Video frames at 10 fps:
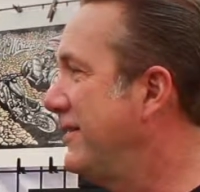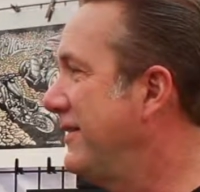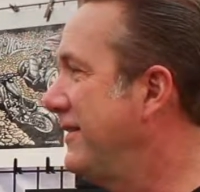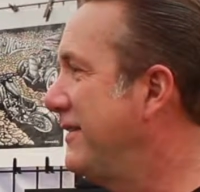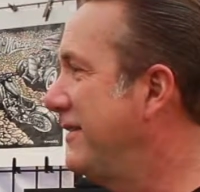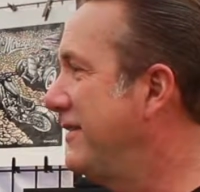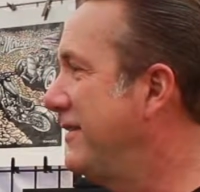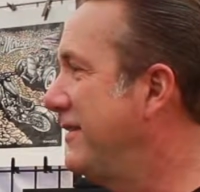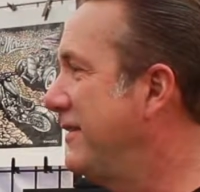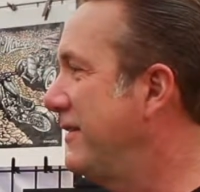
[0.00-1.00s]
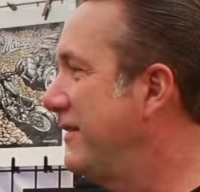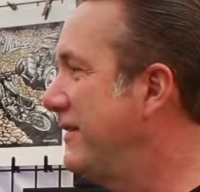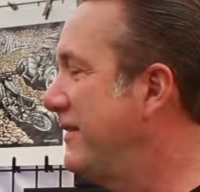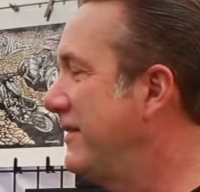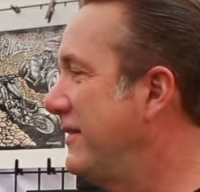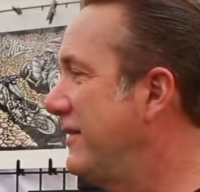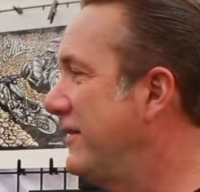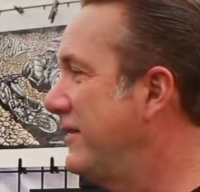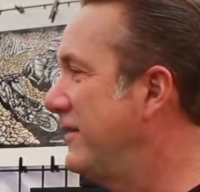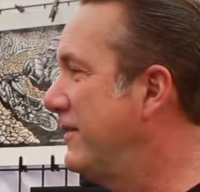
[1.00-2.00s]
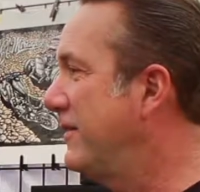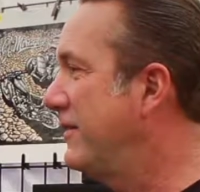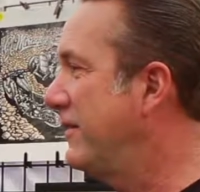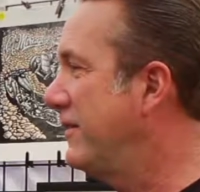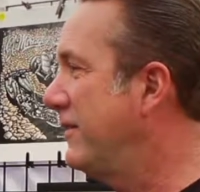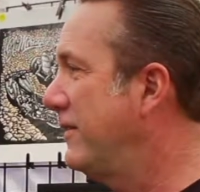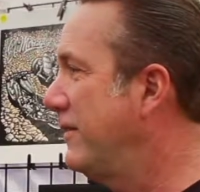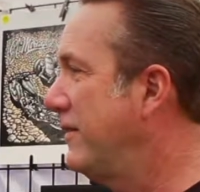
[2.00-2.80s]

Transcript: The person shown says nothing.